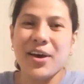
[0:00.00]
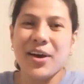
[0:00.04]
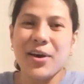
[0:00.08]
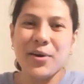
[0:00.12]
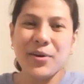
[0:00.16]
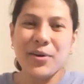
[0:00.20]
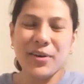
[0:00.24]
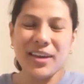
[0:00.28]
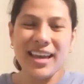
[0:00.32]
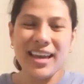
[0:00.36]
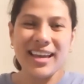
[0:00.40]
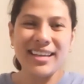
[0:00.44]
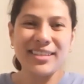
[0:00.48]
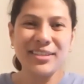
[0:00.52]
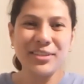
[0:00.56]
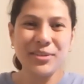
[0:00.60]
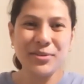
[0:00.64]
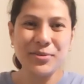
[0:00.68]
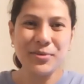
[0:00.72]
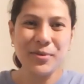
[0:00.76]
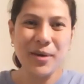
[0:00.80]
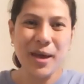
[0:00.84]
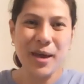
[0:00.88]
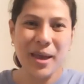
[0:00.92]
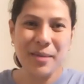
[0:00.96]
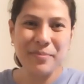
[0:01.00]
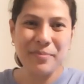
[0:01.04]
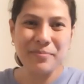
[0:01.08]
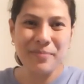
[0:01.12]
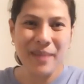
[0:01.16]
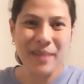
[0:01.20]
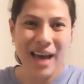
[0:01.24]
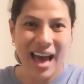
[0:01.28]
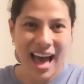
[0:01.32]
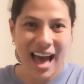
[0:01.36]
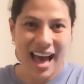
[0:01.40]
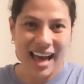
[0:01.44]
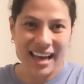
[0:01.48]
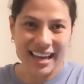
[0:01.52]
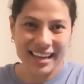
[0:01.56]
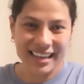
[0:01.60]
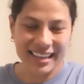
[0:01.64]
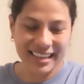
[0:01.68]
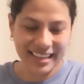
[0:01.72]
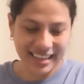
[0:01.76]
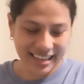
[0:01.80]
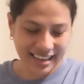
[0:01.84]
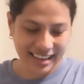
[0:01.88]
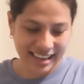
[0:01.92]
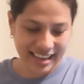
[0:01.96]
Okay, so I'm
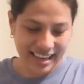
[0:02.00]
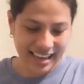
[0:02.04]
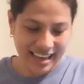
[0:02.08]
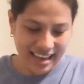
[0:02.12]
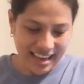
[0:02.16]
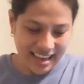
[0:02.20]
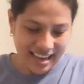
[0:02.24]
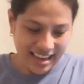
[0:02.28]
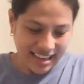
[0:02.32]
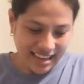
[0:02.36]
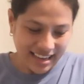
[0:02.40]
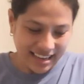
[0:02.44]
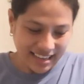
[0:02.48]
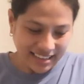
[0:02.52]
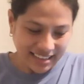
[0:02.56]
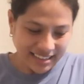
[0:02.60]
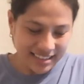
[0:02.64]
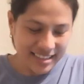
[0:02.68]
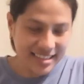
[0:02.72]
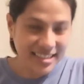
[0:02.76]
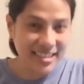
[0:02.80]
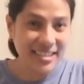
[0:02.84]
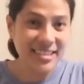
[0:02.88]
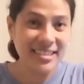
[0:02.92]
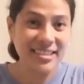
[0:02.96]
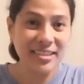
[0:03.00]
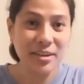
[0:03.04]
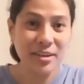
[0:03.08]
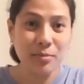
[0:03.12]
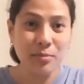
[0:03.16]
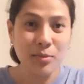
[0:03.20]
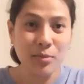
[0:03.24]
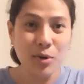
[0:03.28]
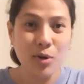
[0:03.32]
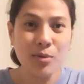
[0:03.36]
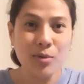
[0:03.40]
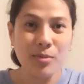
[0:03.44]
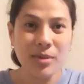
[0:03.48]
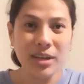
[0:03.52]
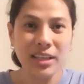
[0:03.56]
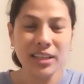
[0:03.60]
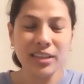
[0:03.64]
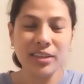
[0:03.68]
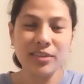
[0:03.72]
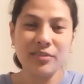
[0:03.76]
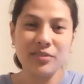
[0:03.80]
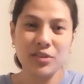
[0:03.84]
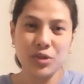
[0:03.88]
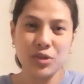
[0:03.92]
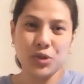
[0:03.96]
back. This is the
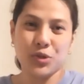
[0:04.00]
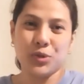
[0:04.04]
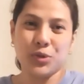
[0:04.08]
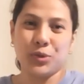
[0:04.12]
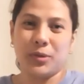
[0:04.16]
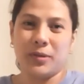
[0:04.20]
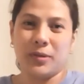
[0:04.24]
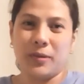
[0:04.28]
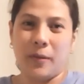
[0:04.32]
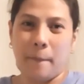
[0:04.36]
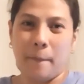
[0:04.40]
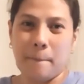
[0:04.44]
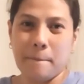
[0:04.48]
moment of truth.